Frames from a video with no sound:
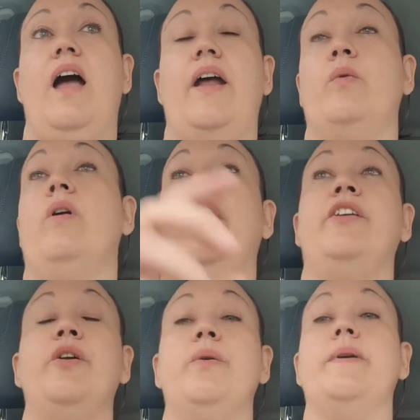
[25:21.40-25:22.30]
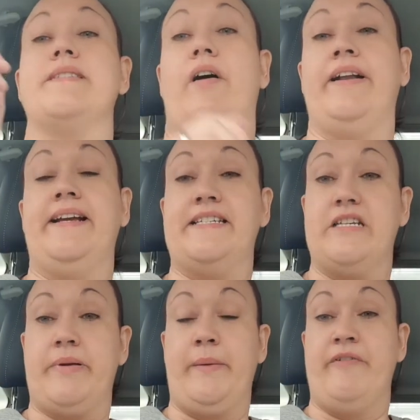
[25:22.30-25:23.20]
And all I knew is that I needed
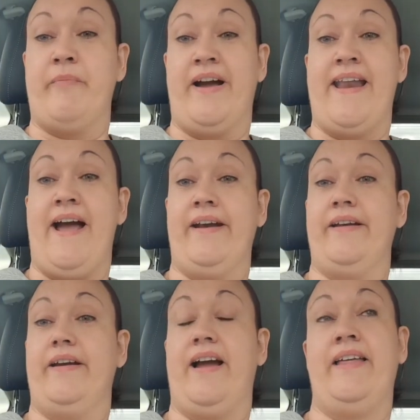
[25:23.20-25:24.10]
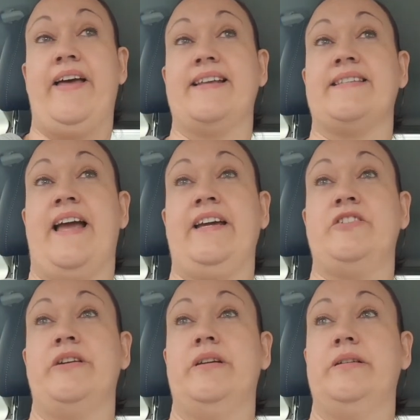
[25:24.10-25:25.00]
to be with my nan at that
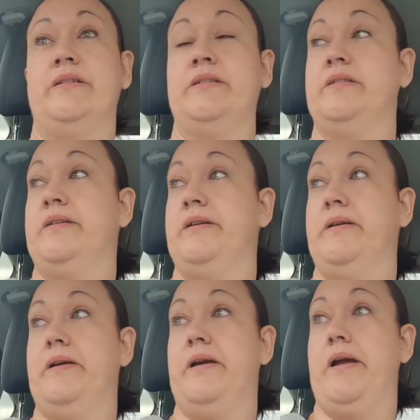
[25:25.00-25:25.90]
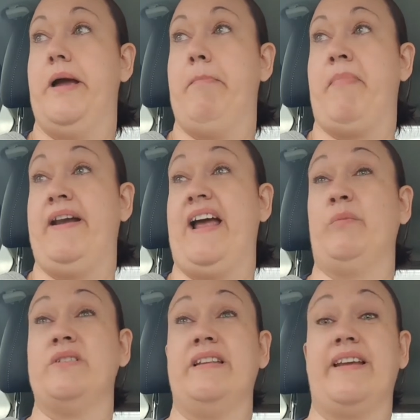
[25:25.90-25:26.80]
stage. My
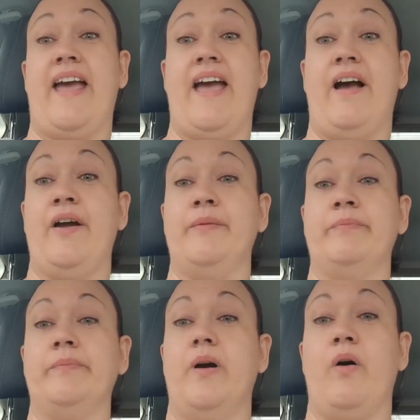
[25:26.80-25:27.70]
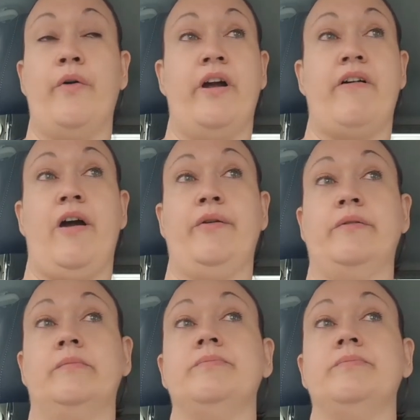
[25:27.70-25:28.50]
nan was in the care home on her own,